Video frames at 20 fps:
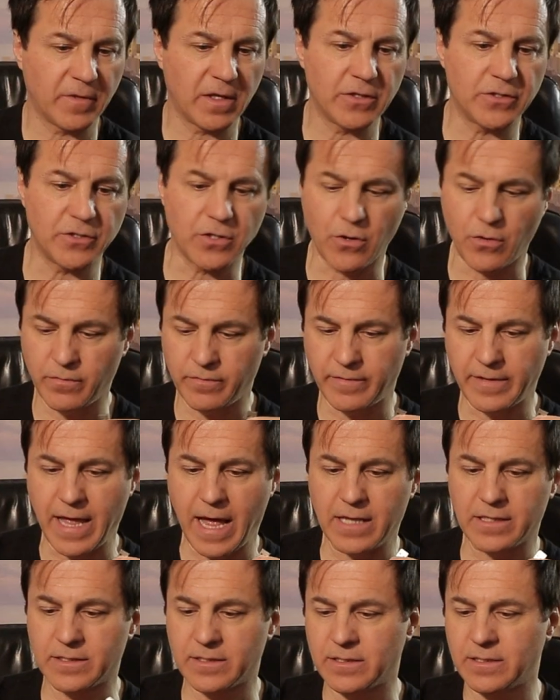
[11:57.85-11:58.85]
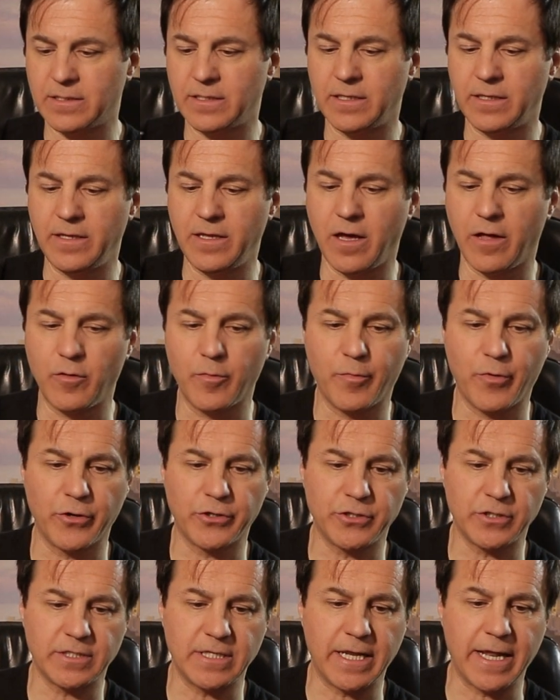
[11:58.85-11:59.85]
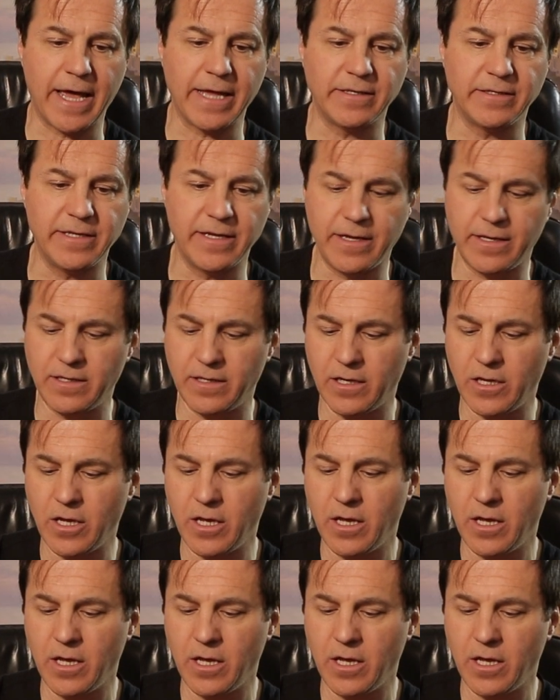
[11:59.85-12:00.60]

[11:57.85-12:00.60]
So that's the other purchase that I did.